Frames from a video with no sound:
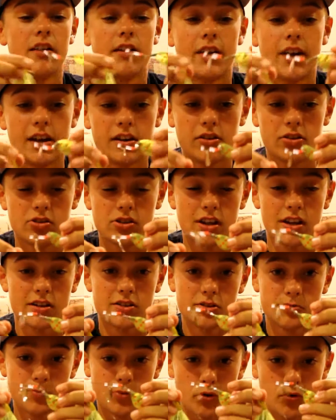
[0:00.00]
Kind of looks like a
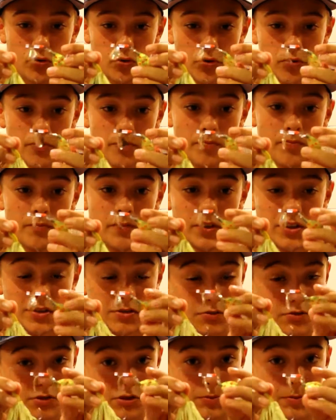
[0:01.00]
spoon.
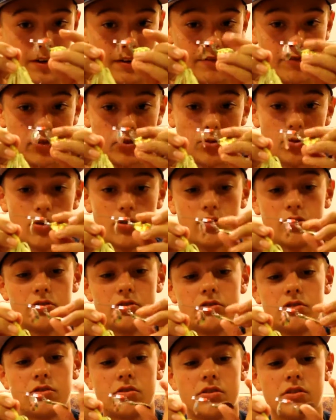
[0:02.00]
This one's meant for
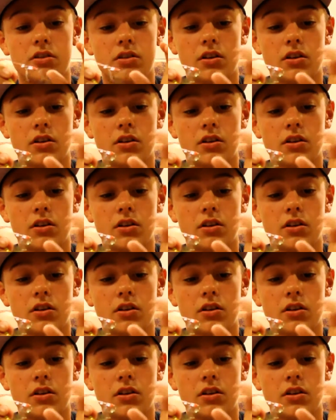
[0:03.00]
northerns,